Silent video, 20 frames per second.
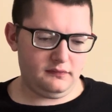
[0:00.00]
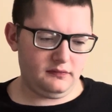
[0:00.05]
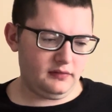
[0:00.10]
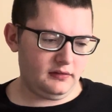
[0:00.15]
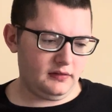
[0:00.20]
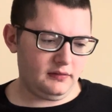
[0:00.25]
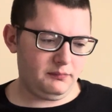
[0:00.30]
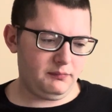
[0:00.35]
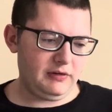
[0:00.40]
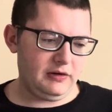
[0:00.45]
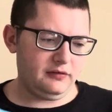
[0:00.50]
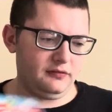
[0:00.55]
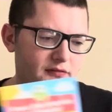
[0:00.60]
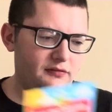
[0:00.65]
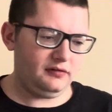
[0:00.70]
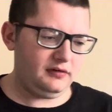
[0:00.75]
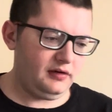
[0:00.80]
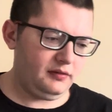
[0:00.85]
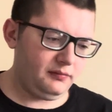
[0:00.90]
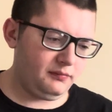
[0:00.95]

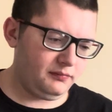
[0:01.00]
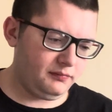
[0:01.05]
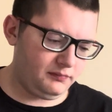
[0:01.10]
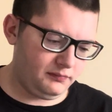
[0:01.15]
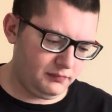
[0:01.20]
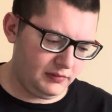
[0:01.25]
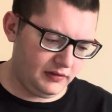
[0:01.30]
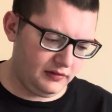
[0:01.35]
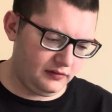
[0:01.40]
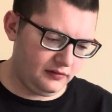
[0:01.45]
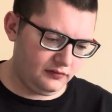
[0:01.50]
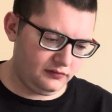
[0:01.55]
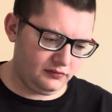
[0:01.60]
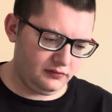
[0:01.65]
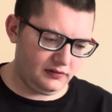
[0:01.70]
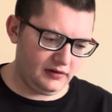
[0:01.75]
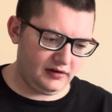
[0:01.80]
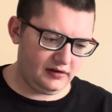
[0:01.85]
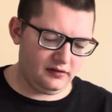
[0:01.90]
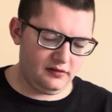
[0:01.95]
Berenstain Bears,
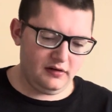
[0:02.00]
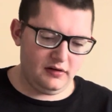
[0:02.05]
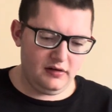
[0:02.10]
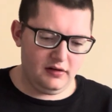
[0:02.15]
like